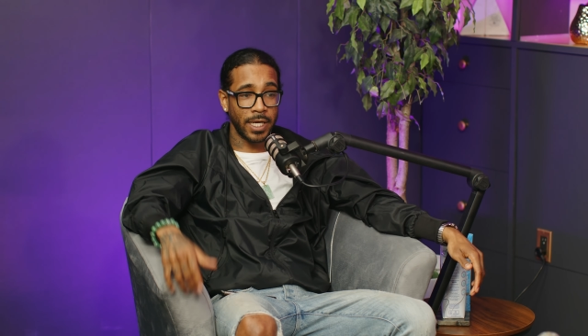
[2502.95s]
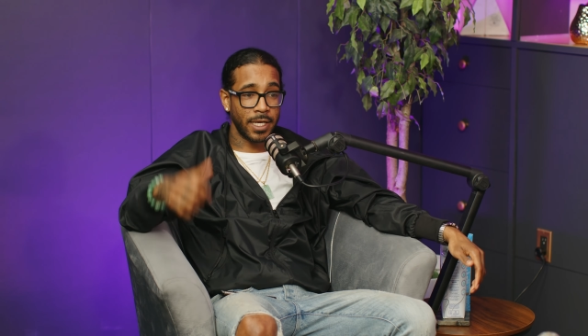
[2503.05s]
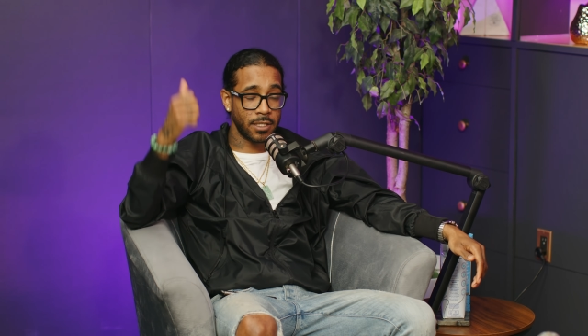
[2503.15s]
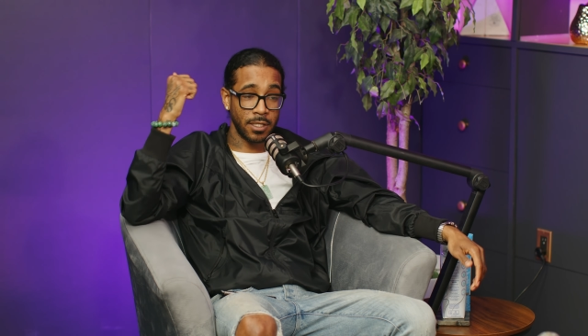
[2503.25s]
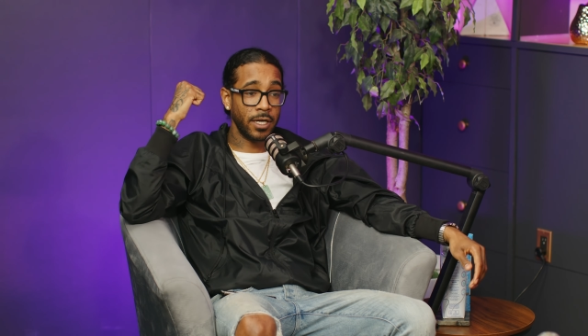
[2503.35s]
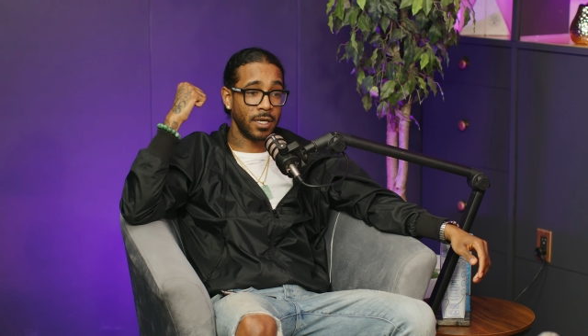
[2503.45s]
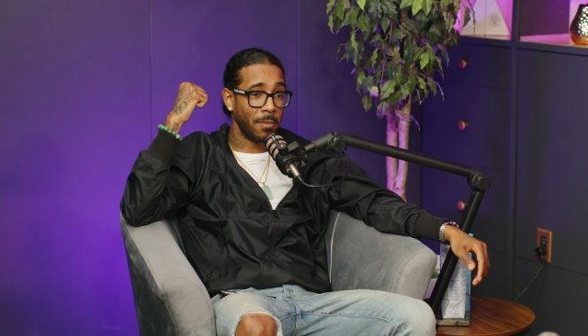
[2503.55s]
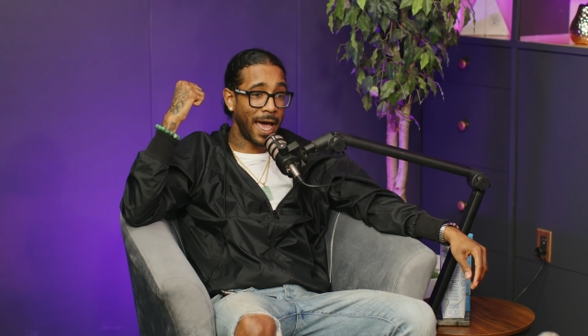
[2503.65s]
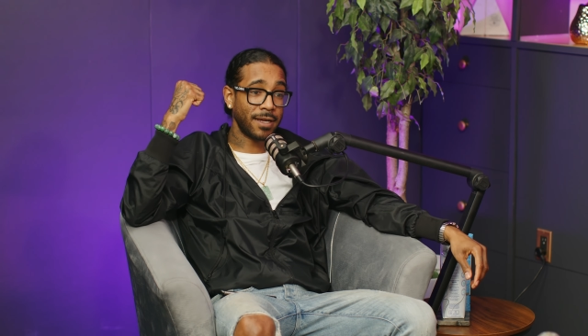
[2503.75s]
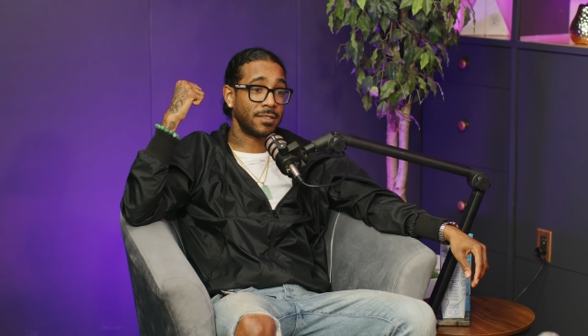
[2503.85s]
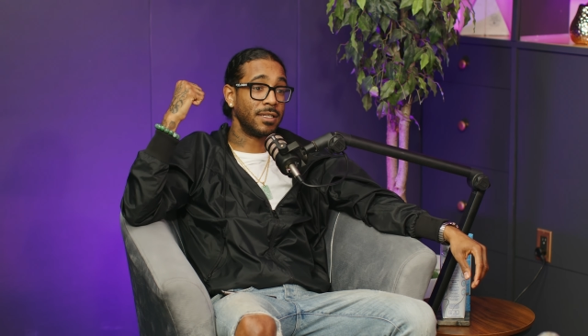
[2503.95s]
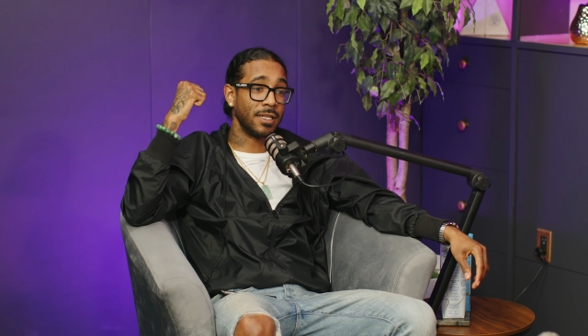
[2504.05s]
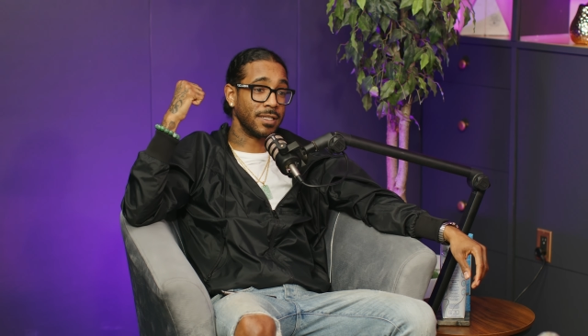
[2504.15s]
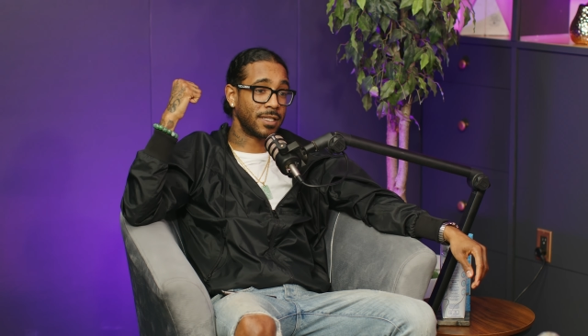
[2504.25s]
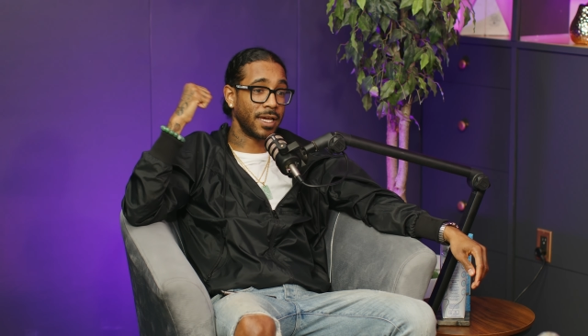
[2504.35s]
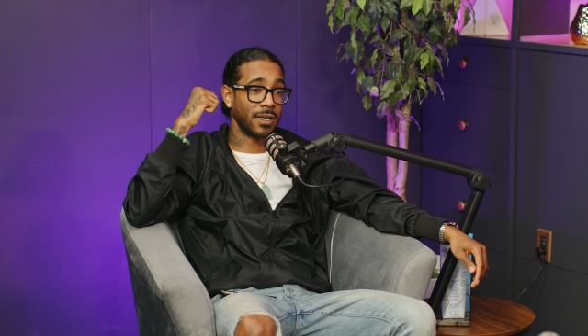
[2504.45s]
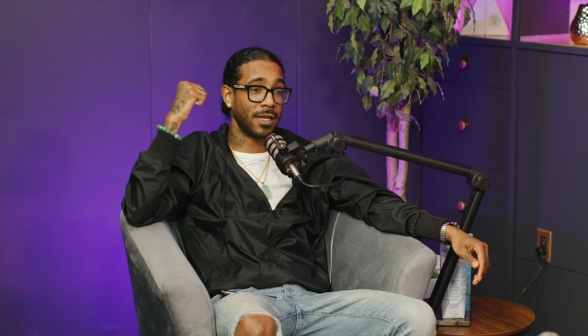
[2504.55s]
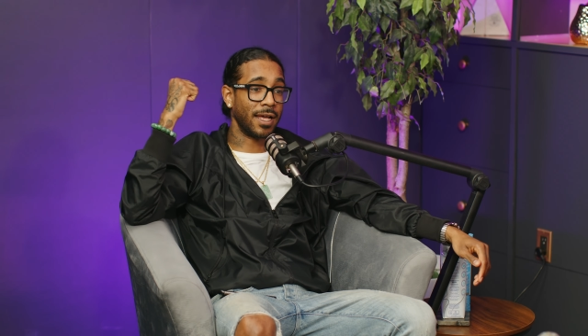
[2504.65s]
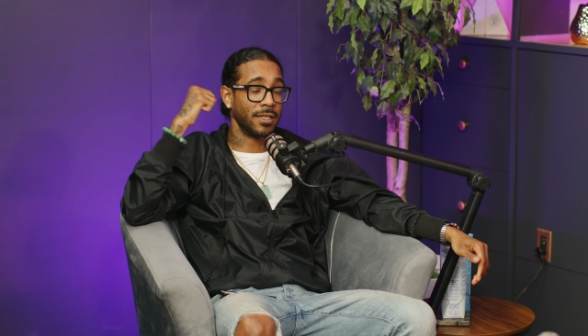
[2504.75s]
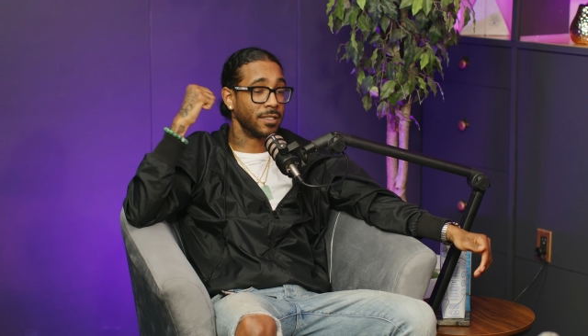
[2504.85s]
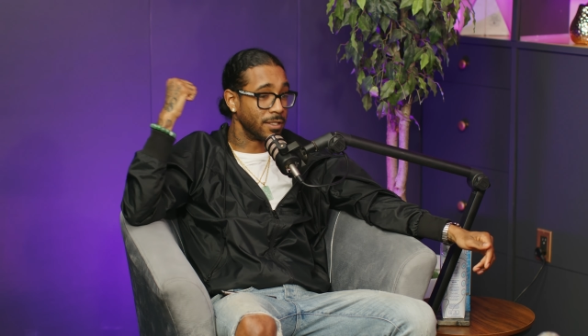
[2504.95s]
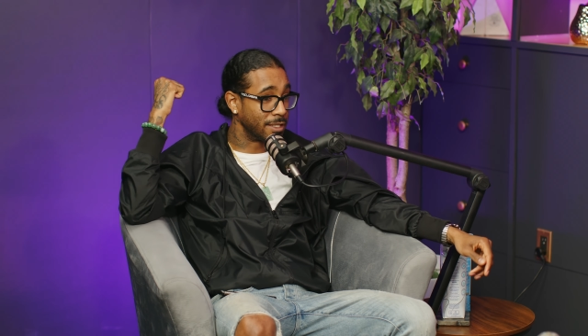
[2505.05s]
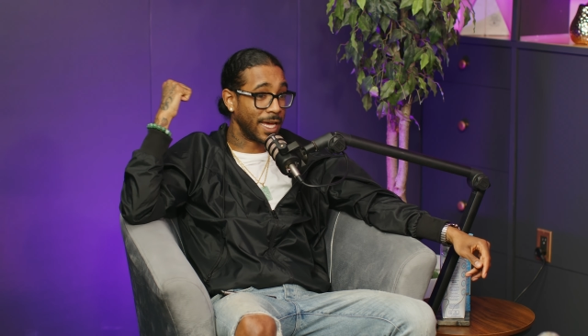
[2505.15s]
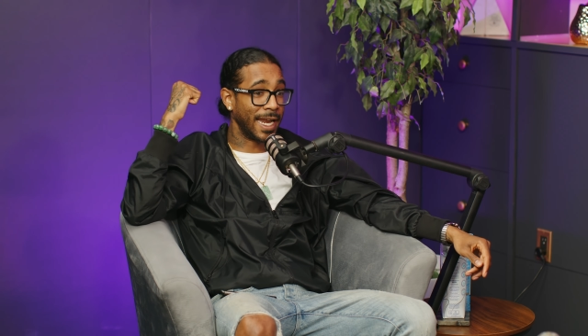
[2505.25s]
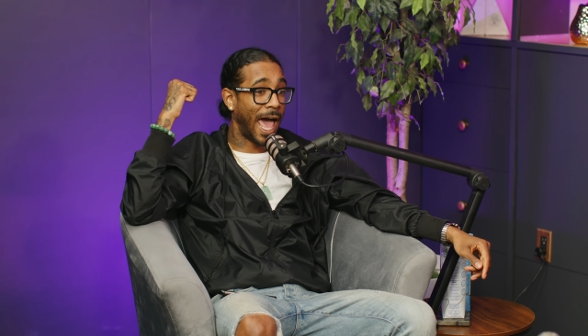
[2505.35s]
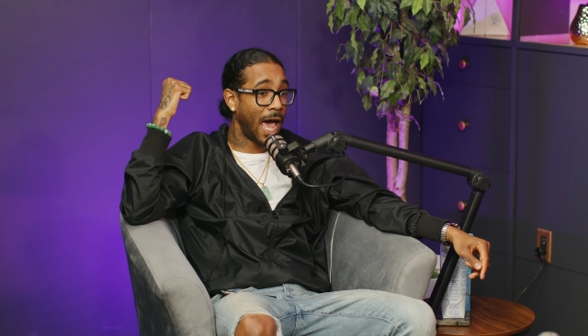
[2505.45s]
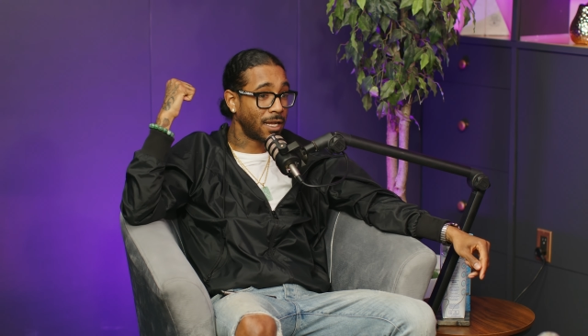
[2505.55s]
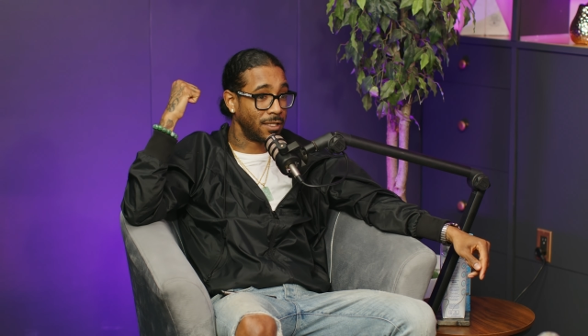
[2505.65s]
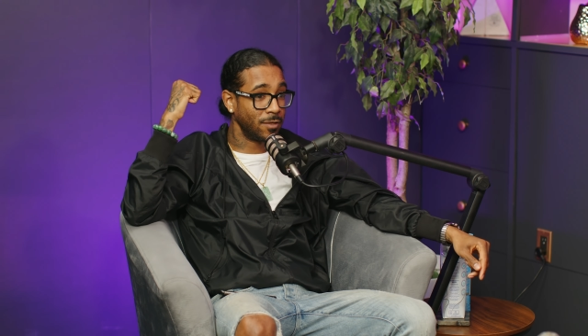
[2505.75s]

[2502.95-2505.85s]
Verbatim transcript: I guess they're in the back seat and it's getting it's getting active.